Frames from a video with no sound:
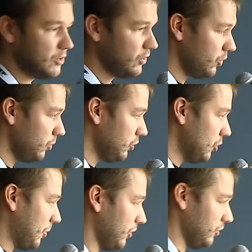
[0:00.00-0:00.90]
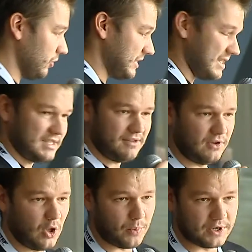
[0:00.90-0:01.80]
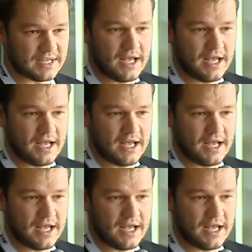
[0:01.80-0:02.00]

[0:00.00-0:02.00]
We don't want to produce as developers